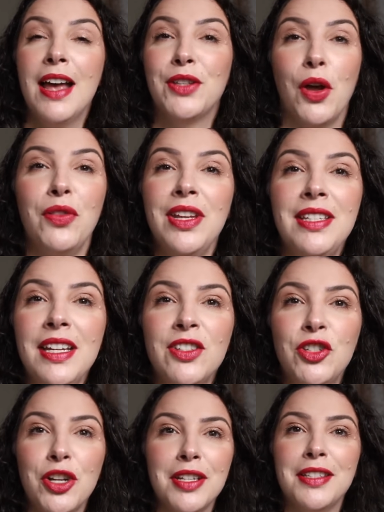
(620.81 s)
So this
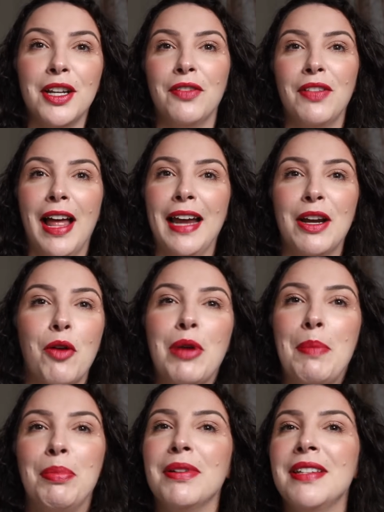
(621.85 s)
is just sort of like
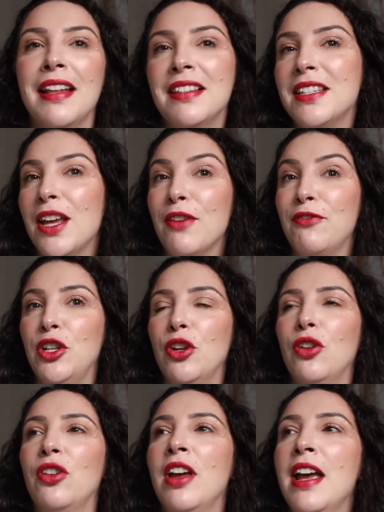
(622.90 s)
represents a
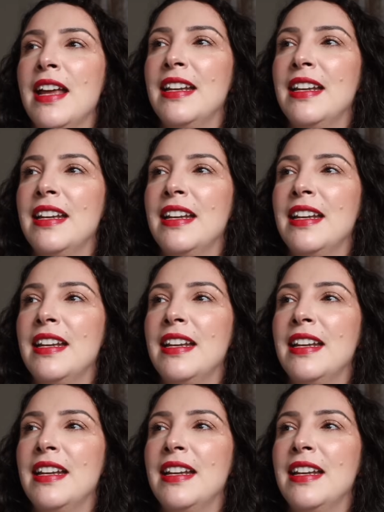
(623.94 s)
few.